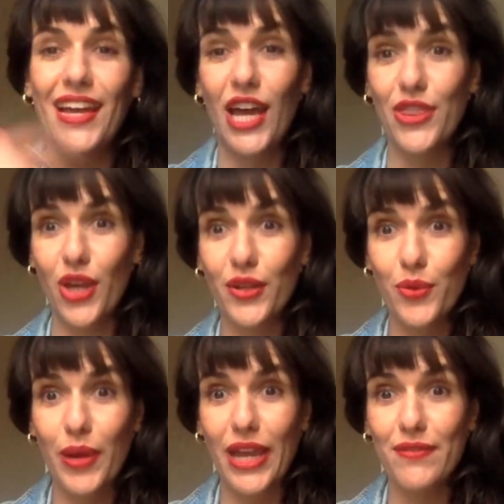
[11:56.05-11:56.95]
Another
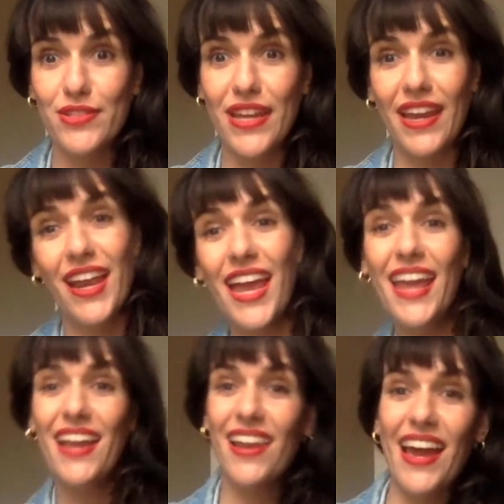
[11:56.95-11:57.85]
way of saying,
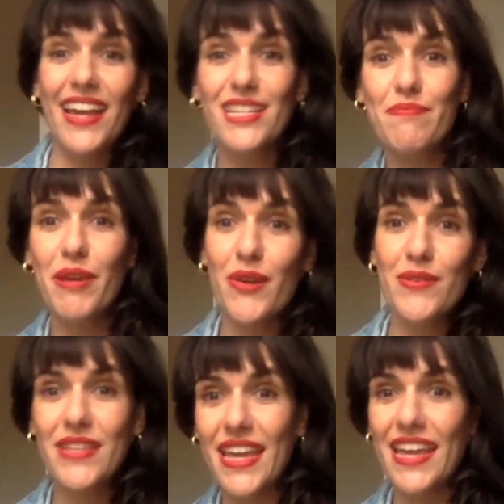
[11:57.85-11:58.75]
he likes
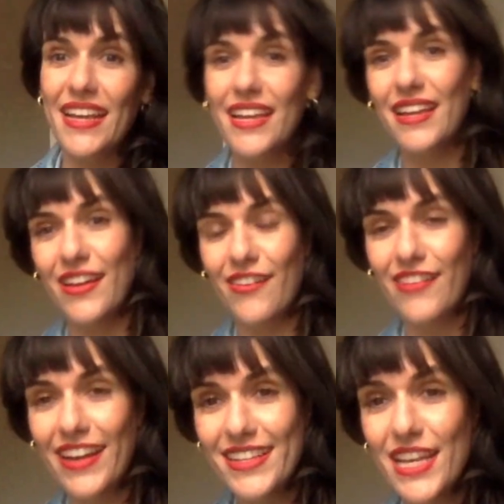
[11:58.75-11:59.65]
music. All
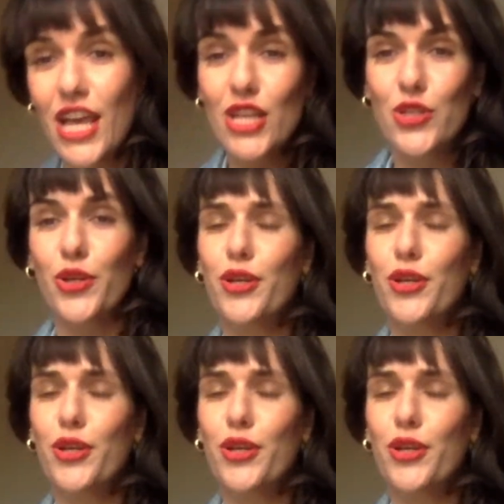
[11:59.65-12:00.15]
right? So you're